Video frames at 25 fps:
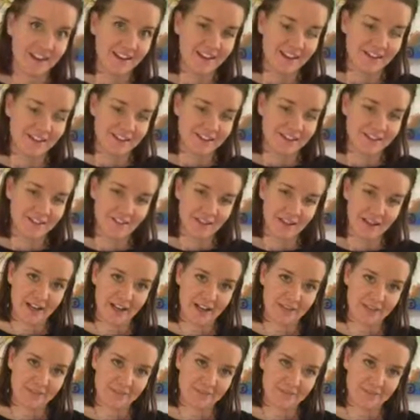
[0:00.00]

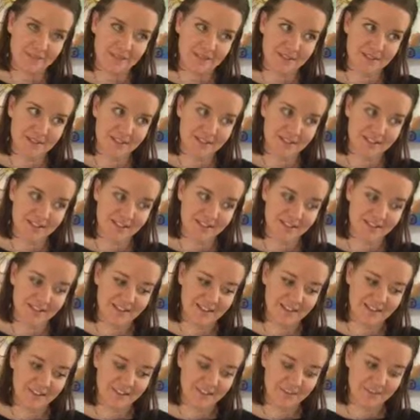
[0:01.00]
Instagram's
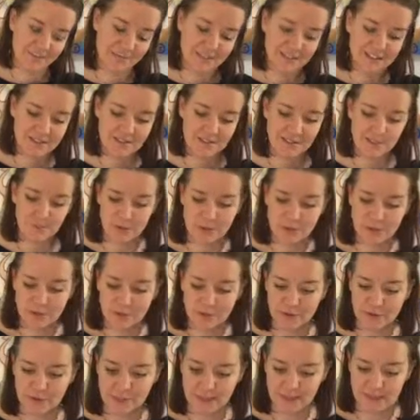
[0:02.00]
business
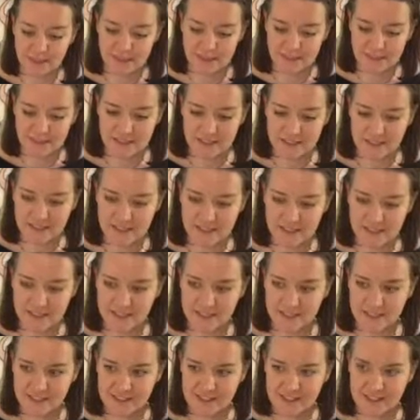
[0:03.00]
model is that
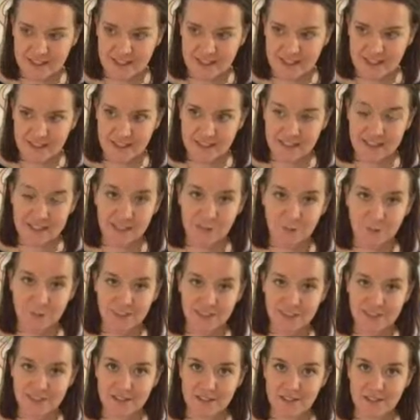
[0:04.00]
they need
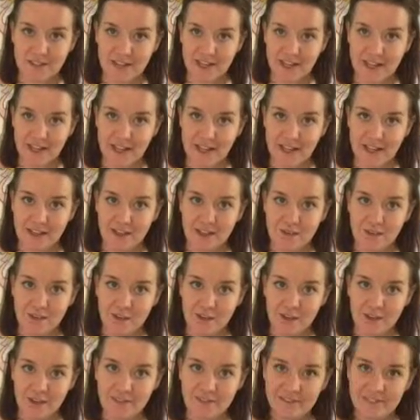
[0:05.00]
someone to pay
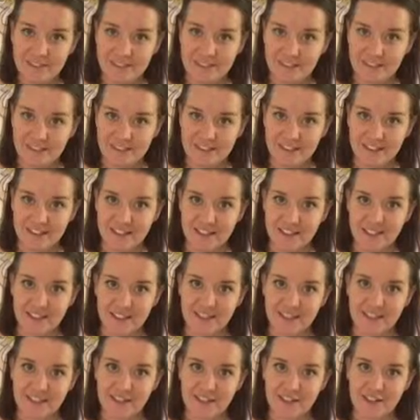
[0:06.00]
for advertising,
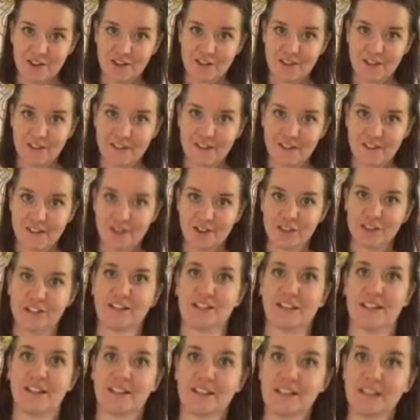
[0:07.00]
and they're obviously going
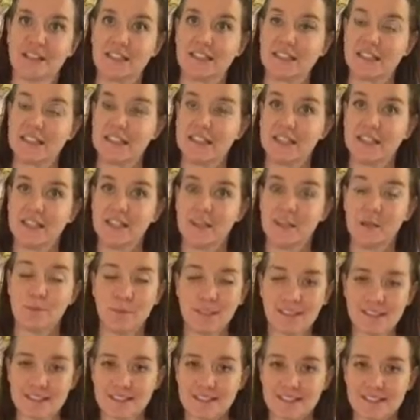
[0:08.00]
to target
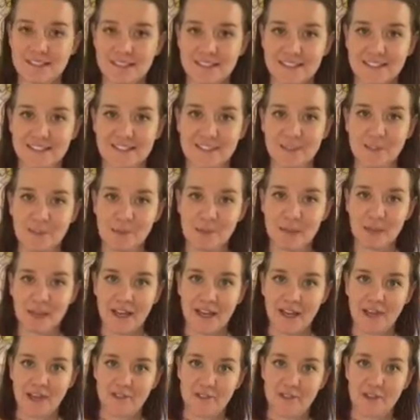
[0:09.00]
businesses to be
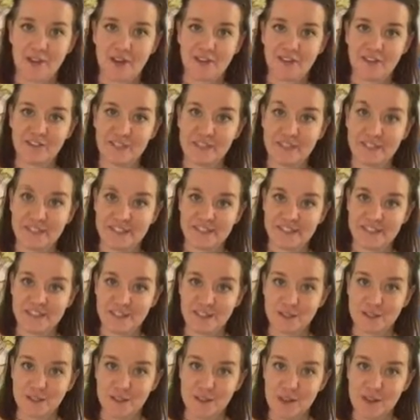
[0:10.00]
paying for advertising
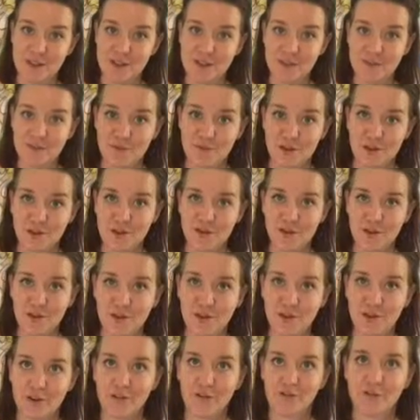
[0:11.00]
to be in front
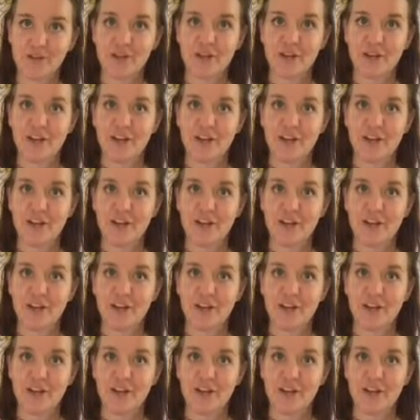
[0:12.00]
of